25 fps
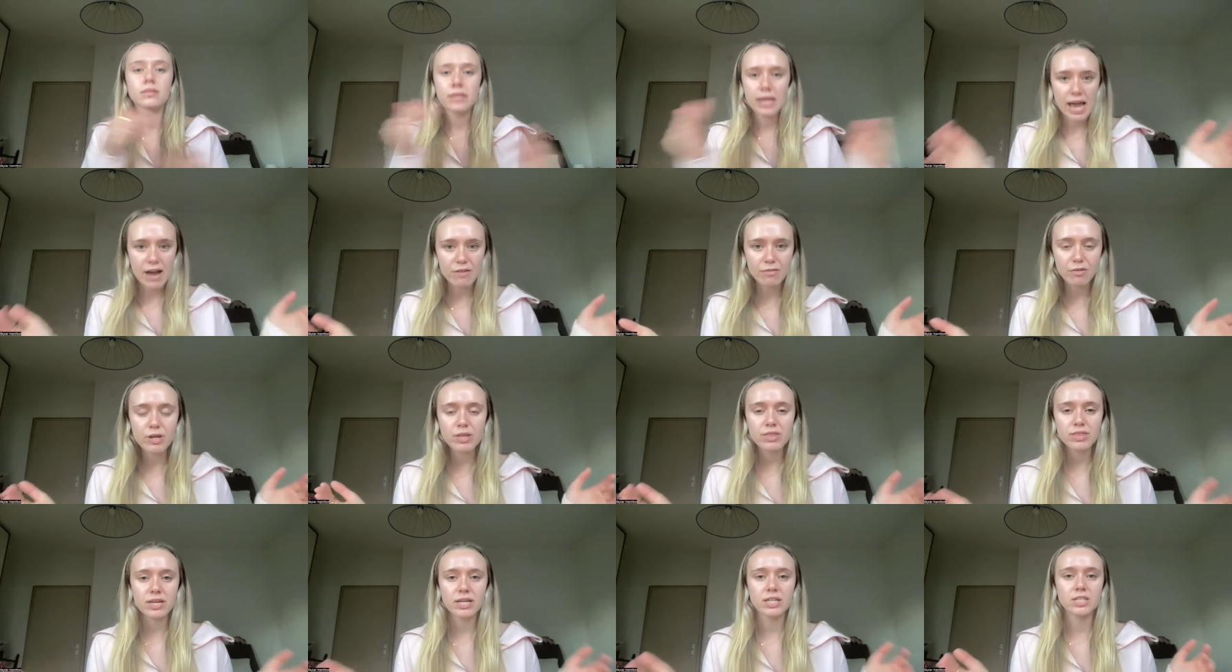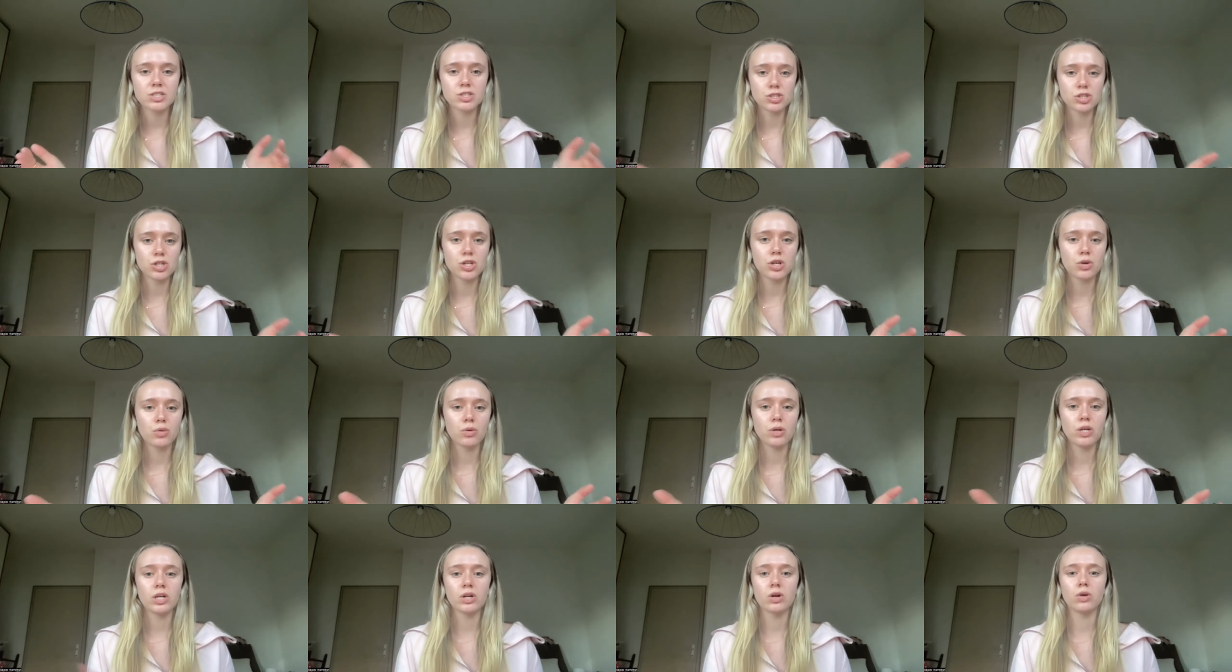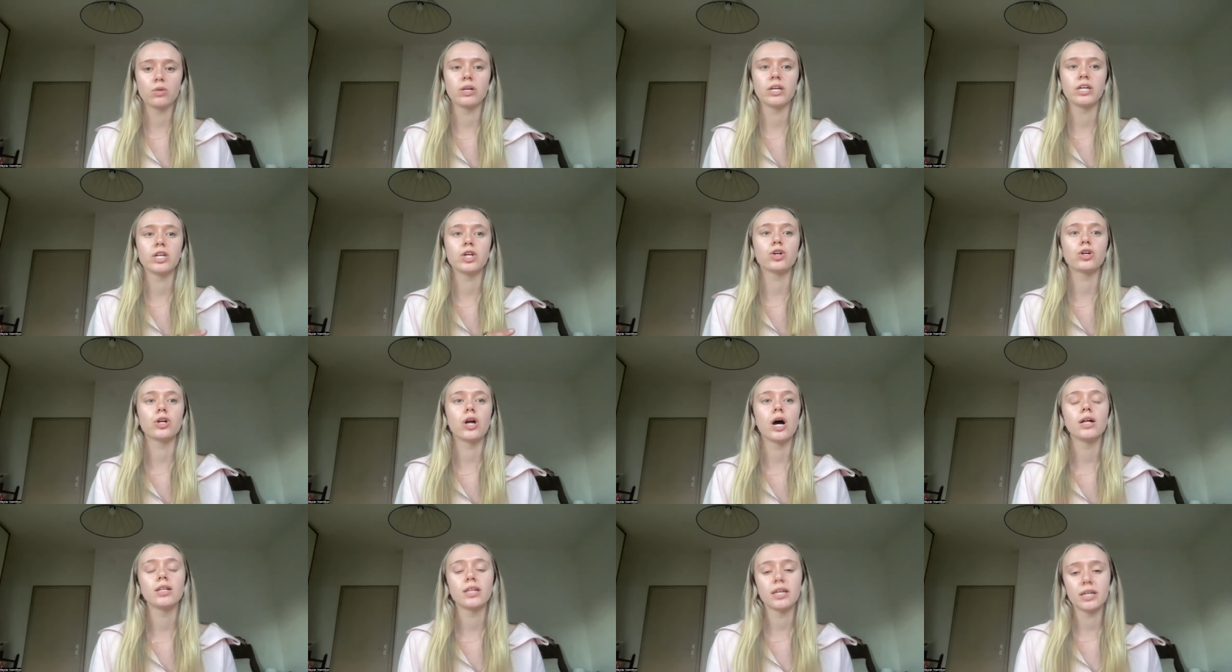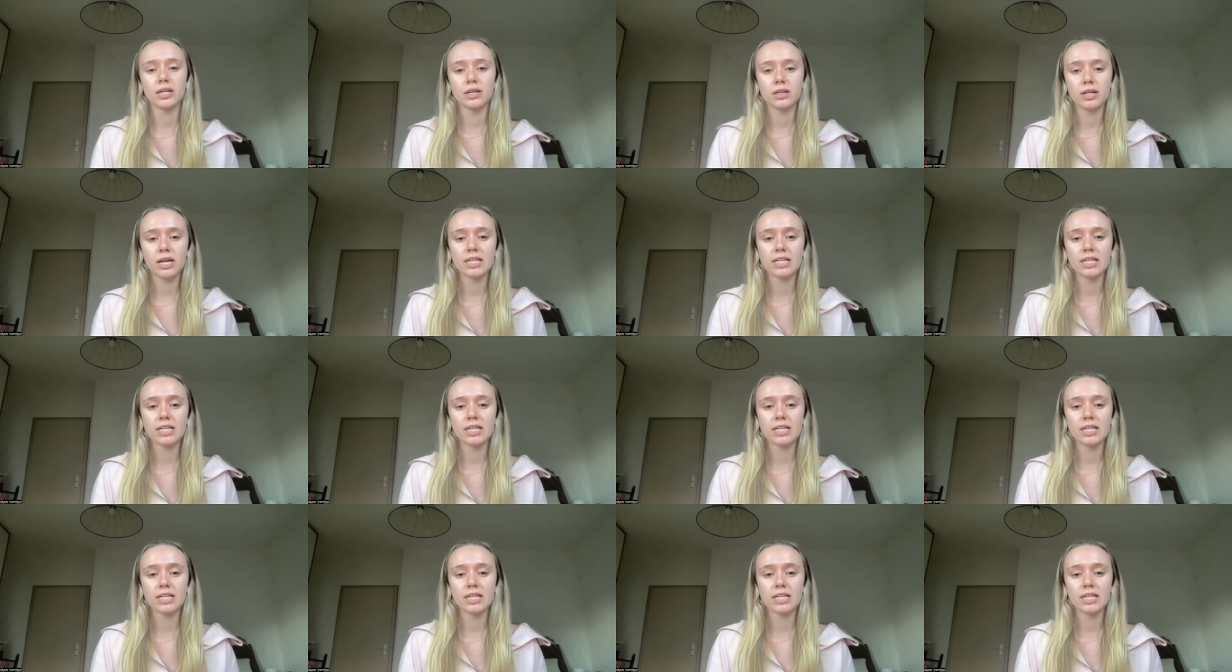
everything is new, you know, like you're not like,